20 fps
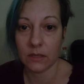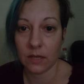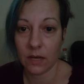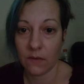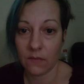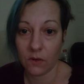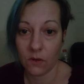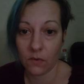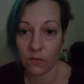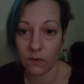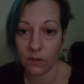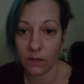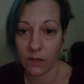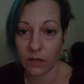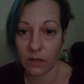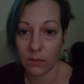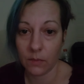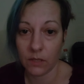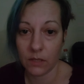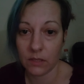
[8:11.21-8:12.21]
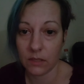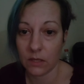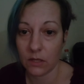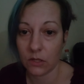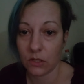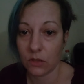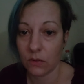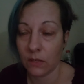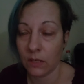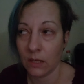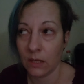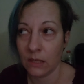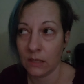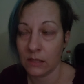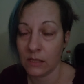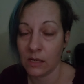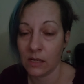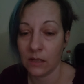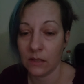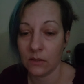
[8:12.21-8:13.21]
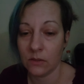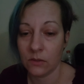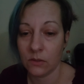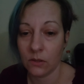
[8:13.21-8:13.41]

have it already, but he's not showing any signs.